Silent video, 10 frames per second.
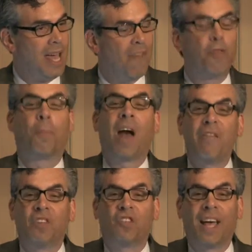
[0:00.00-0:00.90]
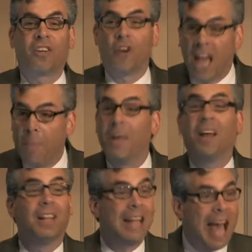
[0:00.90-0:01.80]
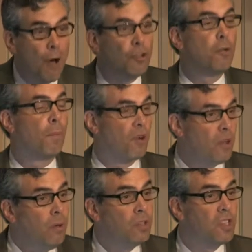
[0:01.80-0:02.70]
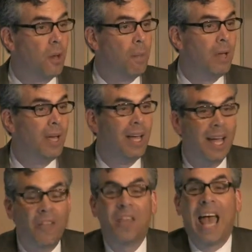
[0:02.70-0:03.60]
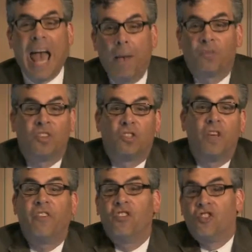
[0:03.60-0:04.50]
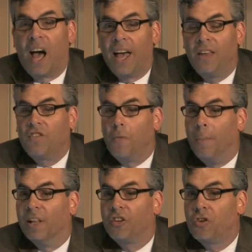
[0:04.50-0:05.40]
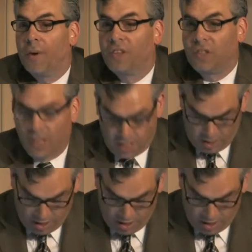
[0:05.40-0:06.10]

if the private sector had been allowed to produce them in the absence of a giant militaristic